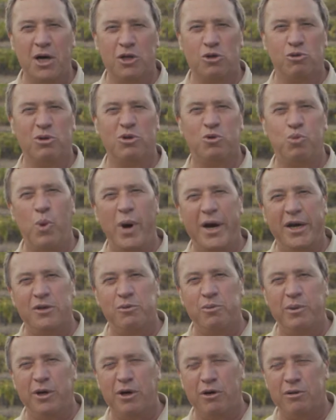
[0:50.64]
was wet.
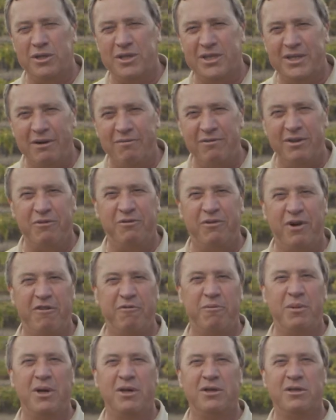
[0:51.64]
We got 75
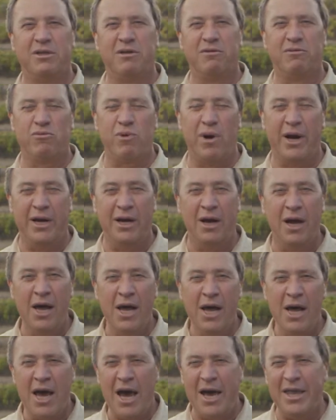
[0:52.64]
millimeters of rain,
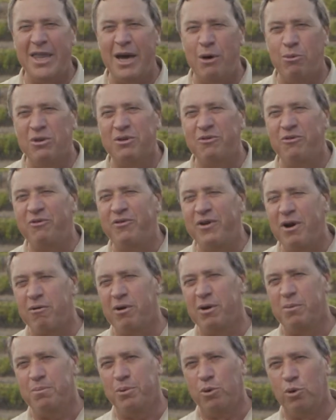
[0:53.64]
and that was very
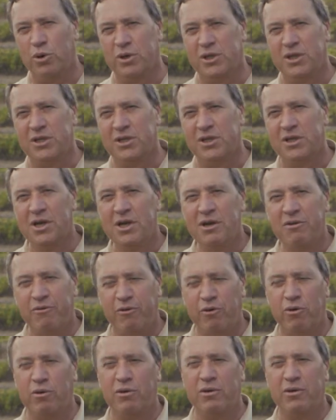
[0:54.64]
important
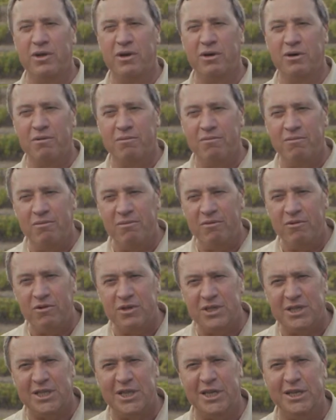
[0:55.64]
for the
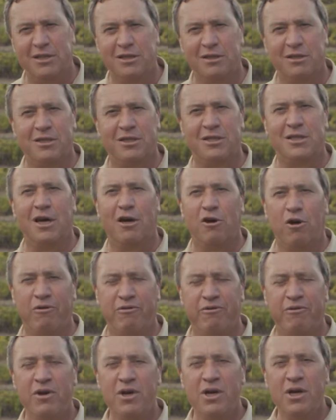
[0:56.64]
season to start
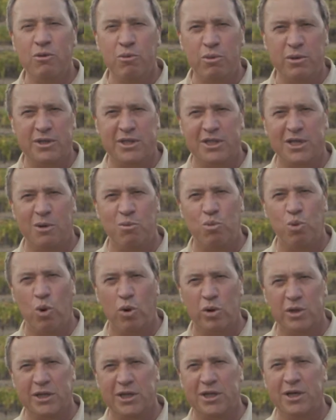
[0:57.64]
off with some
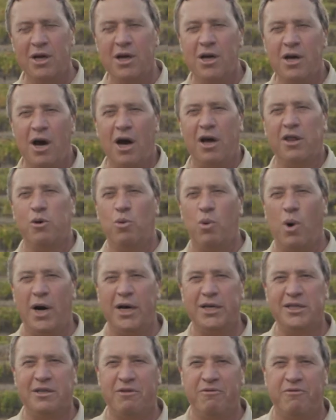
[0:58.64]
water.
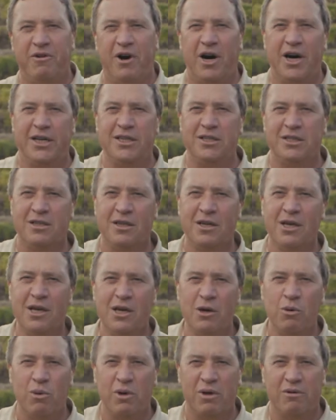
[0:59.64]
Otherwise, the vines
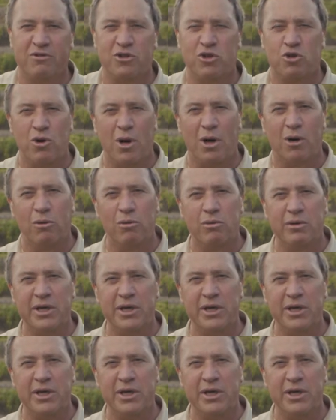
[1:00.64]
would have struggled